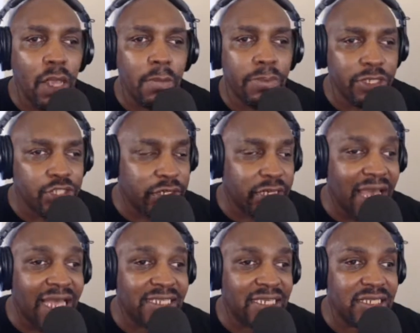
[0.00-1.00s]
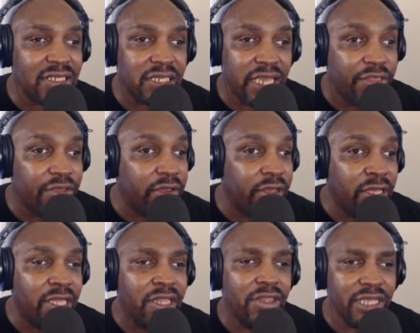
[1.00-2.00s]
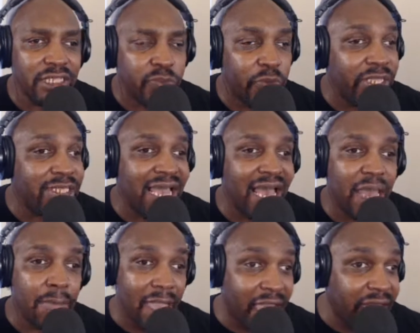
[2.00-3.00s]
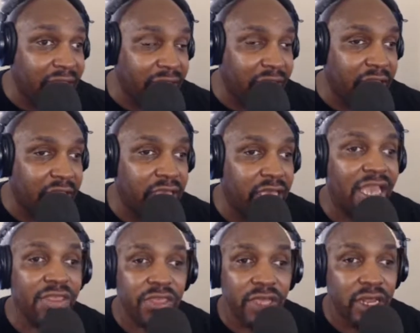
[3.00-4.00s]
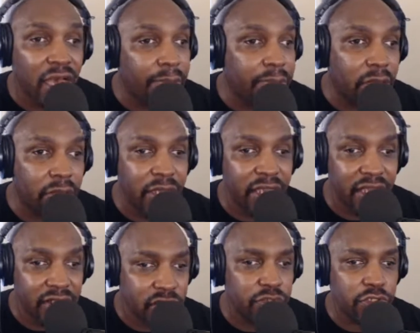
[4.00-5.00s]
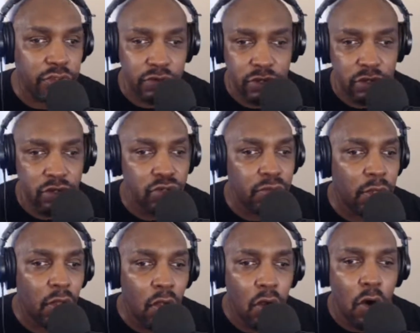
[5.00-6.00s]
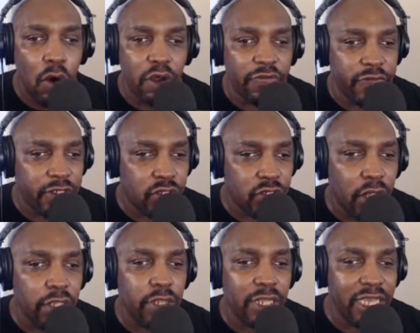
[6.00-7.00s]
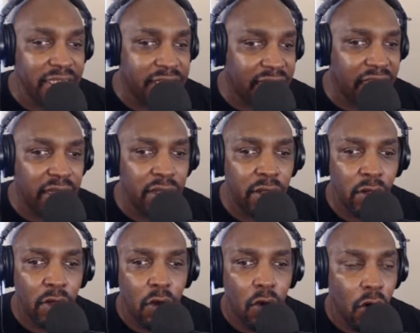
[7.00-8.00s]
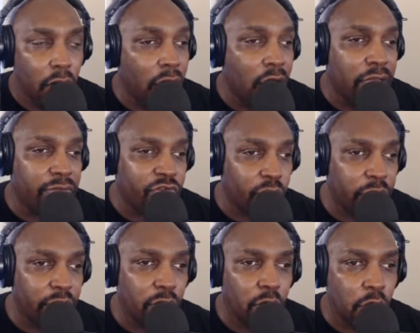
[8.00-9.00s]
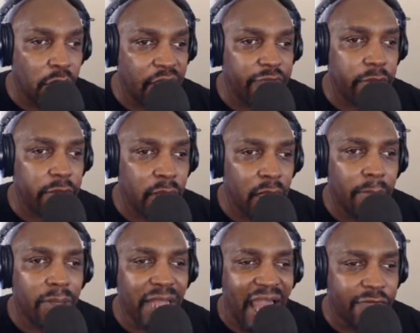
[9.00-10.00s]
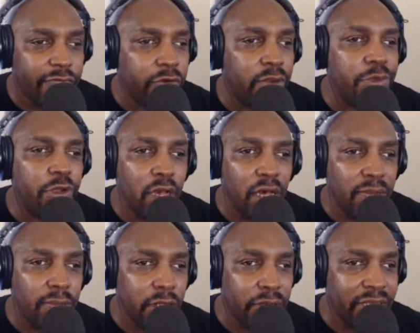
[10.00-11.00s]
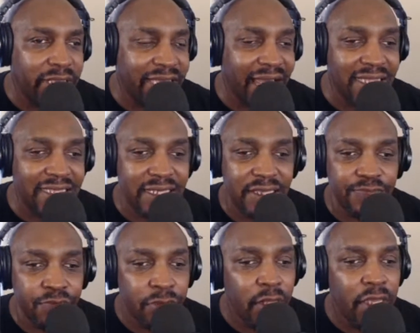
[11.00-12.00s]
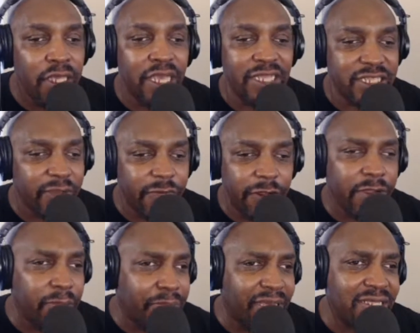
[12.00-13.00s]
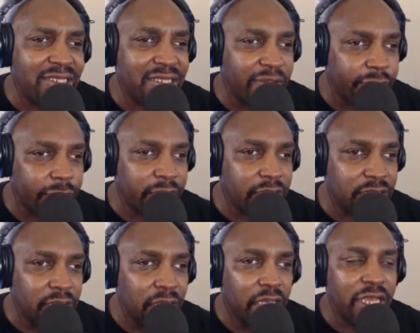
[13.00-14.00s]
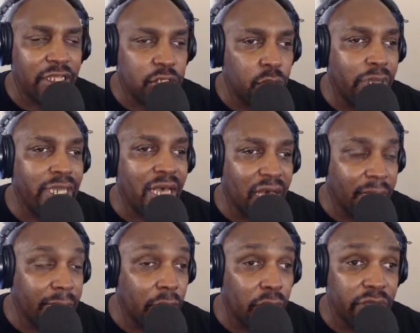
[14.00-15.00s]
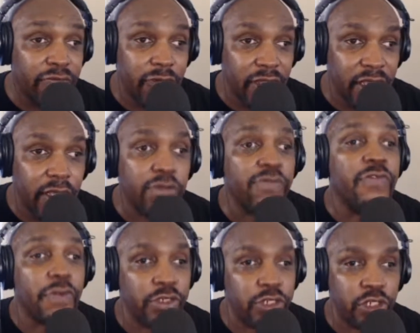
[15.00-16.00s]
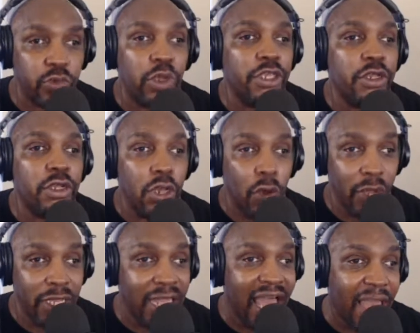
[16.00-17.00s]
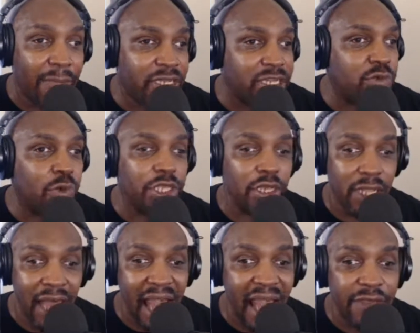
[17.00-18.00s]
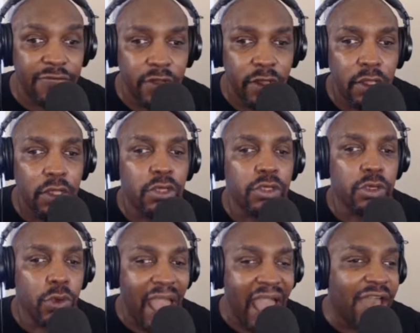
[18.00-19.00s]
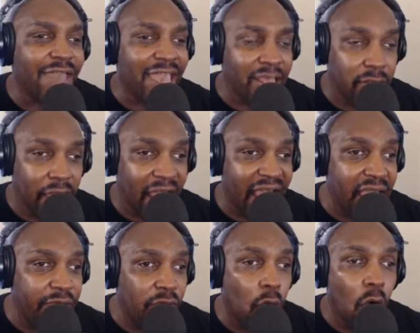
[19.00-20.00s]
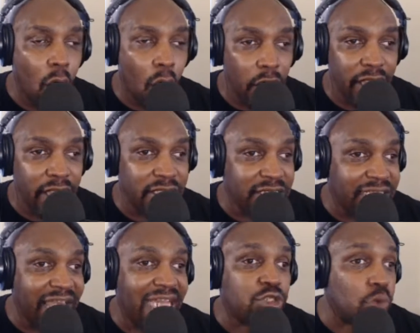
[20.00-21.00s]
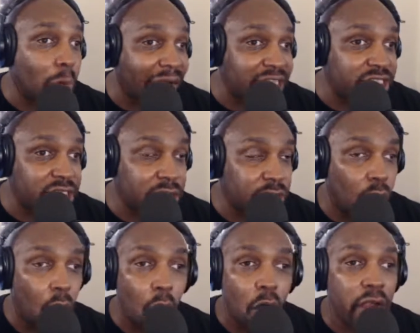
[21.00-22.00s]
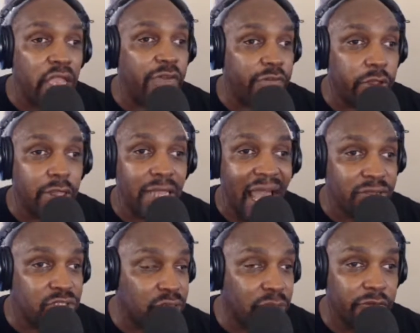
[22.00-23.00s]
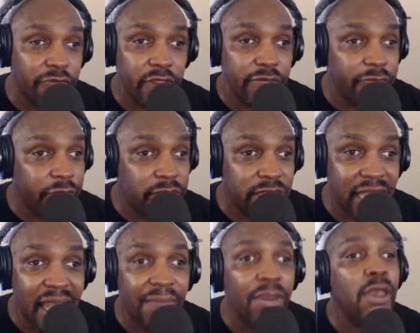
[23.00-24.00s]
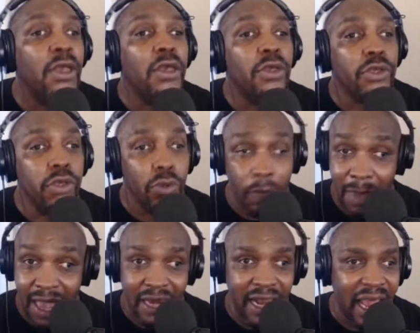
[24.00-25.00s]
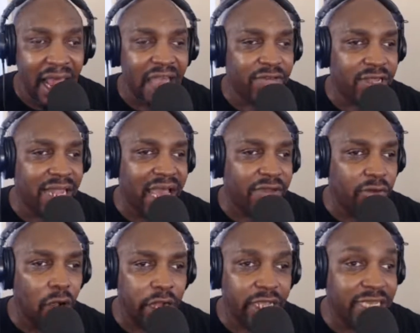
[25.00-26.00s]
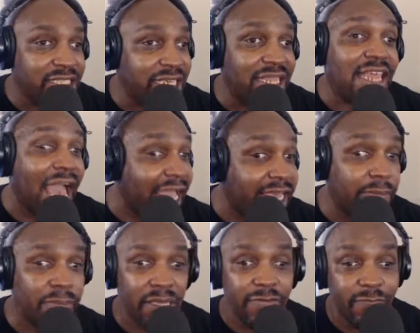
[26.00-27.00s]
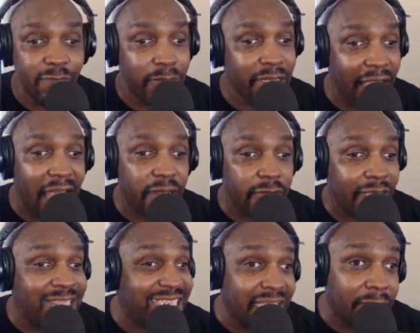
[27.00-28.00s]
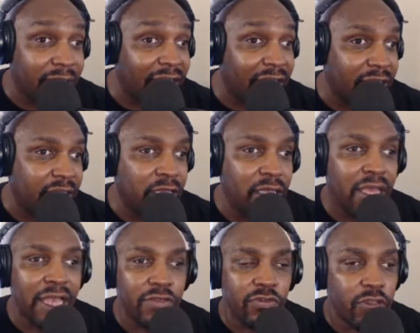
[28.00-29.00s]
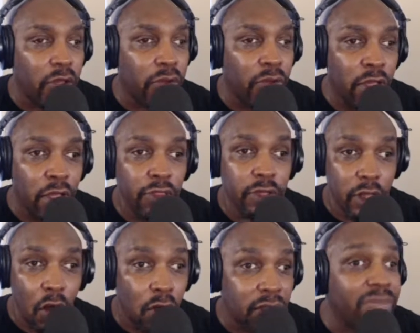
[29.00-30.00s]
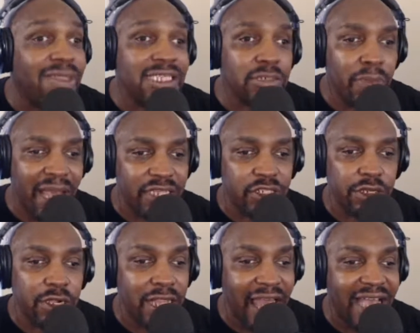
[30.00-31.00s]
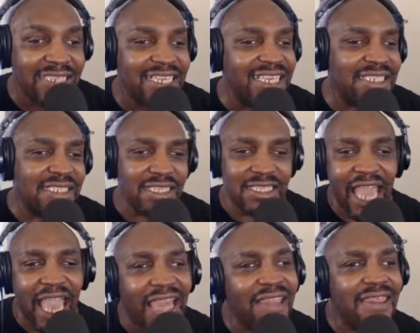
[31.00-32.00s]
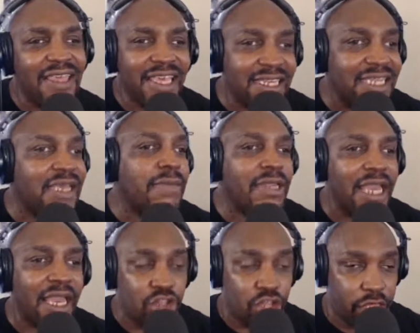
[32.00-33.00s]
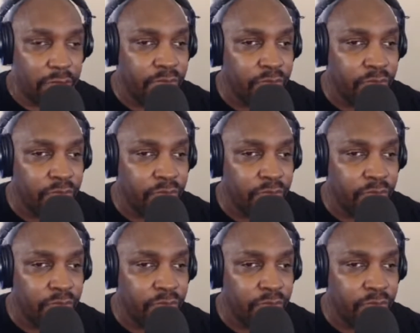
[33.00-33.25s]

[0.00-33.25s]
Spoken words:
put your content together, then spend time editing it and then uploading it to YouTube, or if it's on LinkedIn or on Twitter or whatever platform you're uploading content, it's a very big difference in doing uploaded videos versus when you're going live. Because when you're live, you have a live audience that's watching you, or if you're live streaming for the first time, you may not have a live audience, and that can be kind of intimidating. And so the goal of this masterclass is to take the intimidation